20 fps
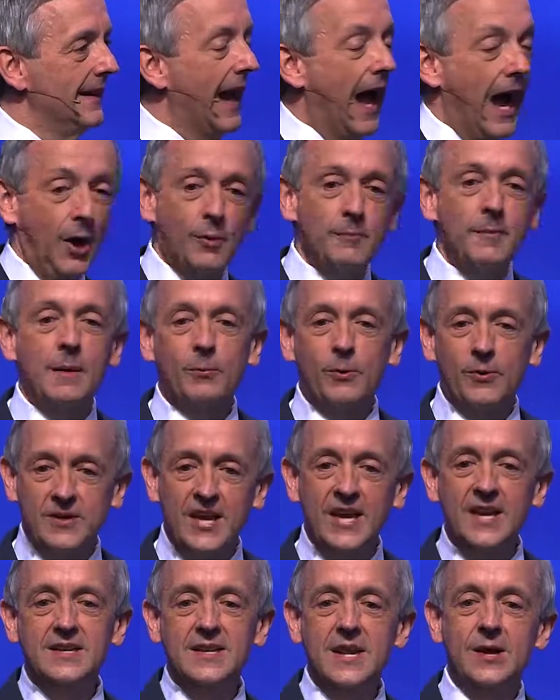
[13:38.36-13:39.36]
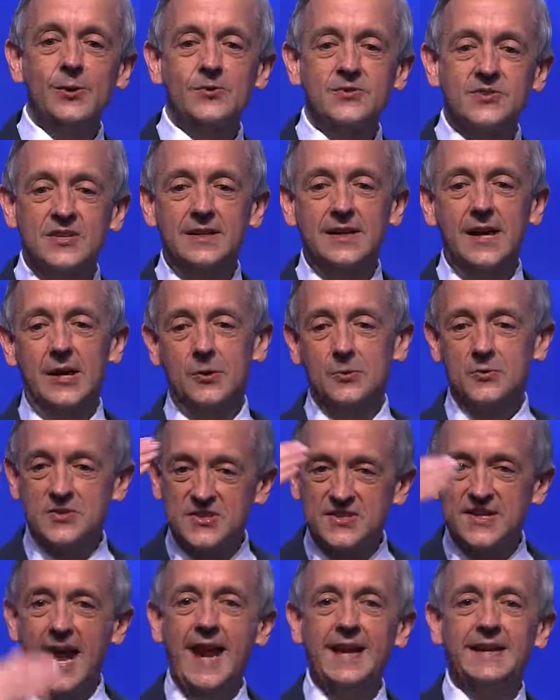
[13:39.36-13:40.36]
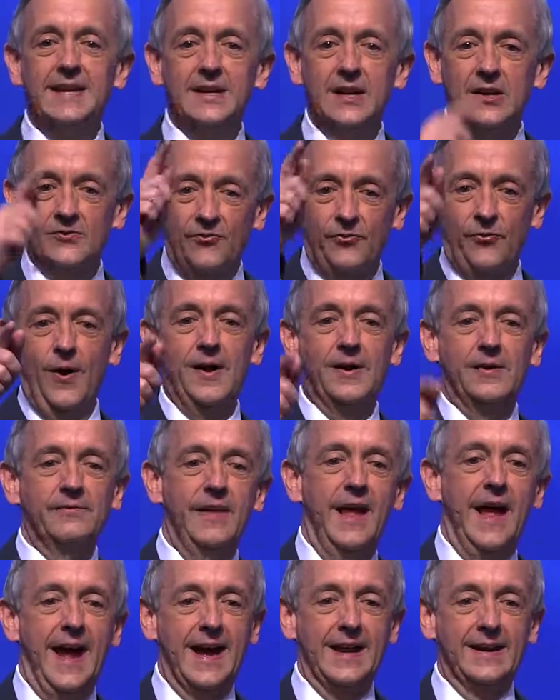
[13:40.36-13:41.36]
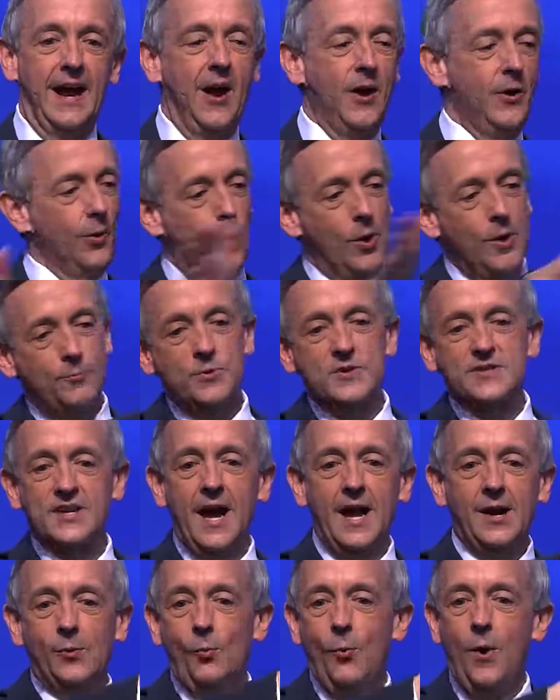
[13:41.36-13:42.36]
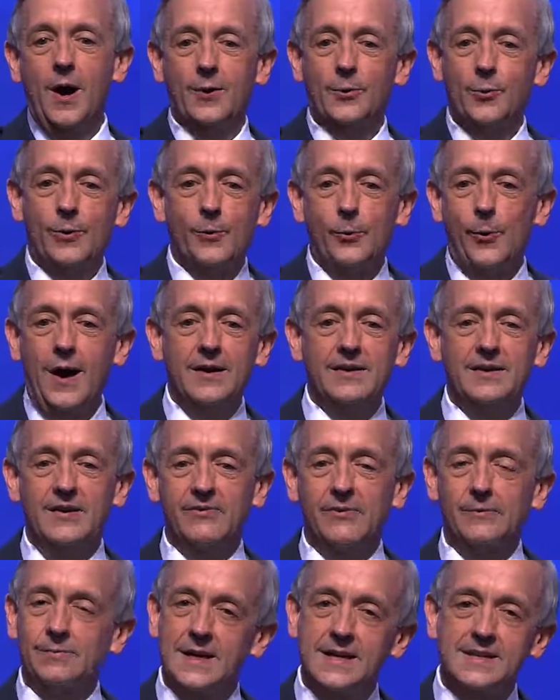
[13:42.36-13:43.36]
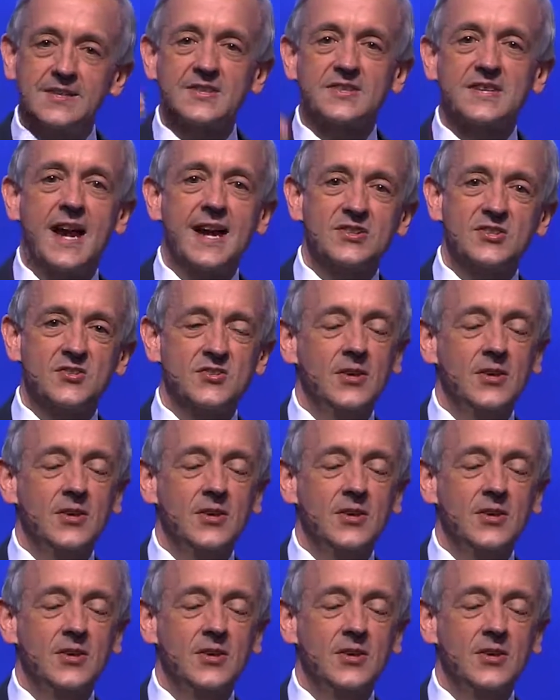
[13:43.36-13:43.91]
And I remember 10 years ago standing in front of that. Our group was kind of wandering around different places. I